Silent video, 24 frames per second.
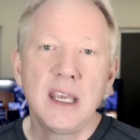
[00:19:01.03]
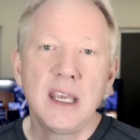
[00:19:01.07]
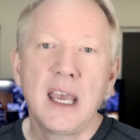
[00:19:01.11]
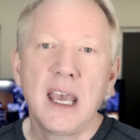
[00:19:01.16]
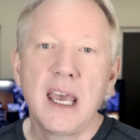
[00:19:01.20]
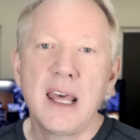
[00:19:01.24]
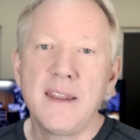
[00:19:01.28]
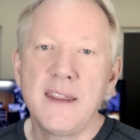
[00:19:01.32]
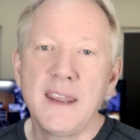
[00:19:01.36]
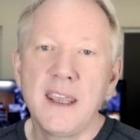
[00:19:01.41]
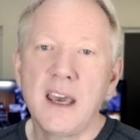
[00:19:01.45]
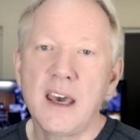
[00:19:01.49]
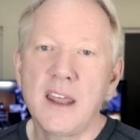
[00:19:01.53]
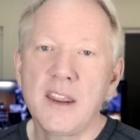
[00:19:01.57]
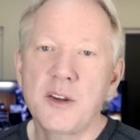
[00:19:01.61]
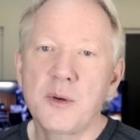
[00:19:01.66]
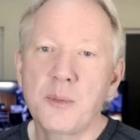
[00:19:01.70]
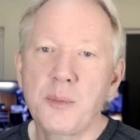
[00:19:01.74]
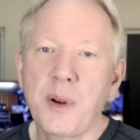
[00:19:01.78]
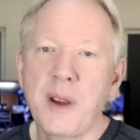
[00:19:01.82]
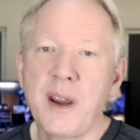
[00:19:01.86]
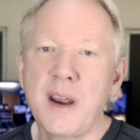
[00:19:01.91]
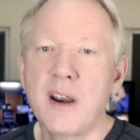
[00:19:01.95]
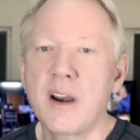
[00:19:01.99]
and the other
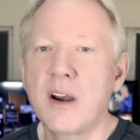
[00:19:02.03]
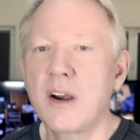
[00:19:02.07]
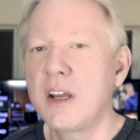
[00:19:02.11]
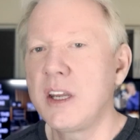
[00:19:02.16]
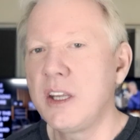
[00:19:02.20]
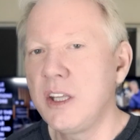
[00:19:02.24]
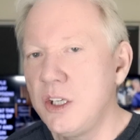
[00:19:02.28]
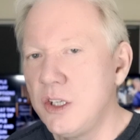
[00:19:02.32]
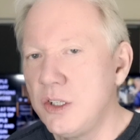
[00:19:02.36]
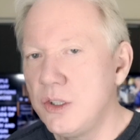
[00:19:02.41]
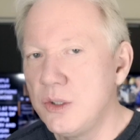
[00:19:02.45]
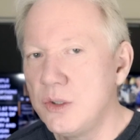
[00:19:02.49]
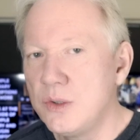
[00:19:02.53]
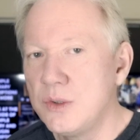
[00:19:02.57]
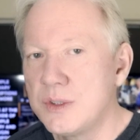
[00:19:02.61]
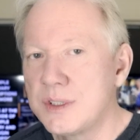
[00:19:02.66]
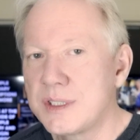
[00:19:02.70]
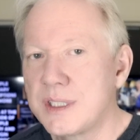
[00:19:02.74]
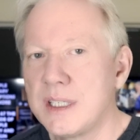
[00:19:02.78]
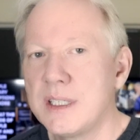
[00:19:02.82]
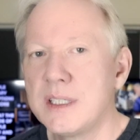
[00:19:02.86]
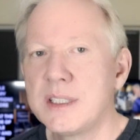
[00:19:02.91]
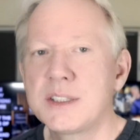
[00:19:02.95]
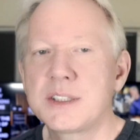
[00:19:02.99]
pair
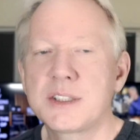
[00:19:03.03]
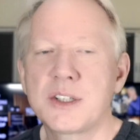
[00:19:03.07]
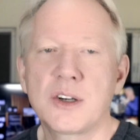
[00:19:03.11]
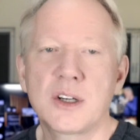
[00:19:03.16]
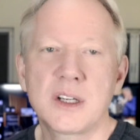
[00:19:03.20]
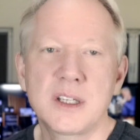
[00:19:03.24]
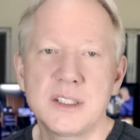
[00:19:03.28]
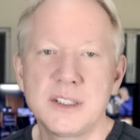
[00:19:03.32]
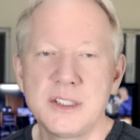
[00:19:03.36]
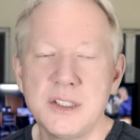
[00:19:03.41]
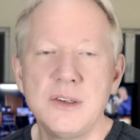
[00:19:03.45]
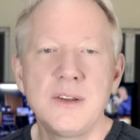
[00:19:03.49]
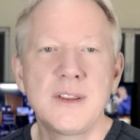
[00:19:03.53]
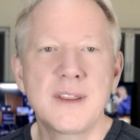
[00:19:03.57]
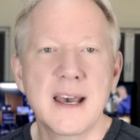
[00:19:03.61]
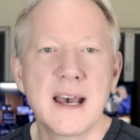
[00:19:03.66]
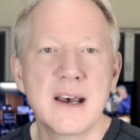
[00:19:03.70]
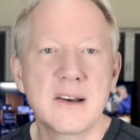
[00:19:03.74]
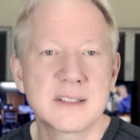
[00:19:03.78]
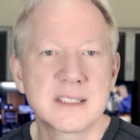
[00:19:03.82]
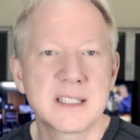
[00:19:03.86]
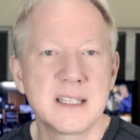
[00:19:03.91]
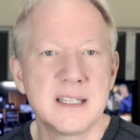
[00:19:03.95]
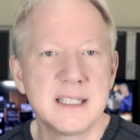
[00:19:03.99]
used, circa
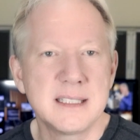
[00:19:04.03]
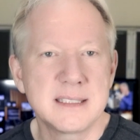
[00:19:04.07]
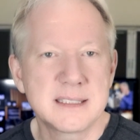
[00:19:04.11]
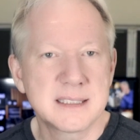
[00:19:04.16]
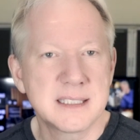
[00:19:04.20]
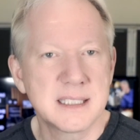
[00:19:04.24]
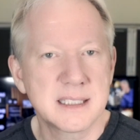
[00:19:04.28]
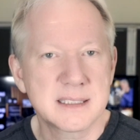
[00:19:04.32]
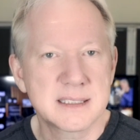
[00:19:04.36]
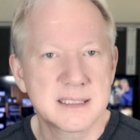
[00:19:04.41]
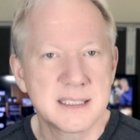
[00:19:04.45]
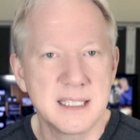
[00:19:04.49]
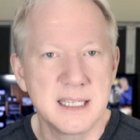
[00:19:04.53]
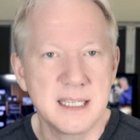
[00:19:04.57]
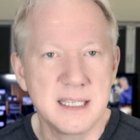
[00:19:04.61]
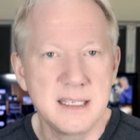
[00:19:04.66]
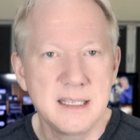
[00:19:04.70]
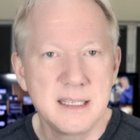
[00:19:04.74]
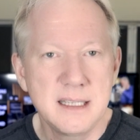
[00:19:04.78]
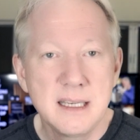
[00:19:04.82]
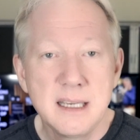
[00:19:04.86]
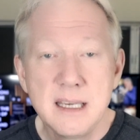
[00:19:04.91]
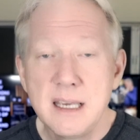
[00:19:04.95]
2016.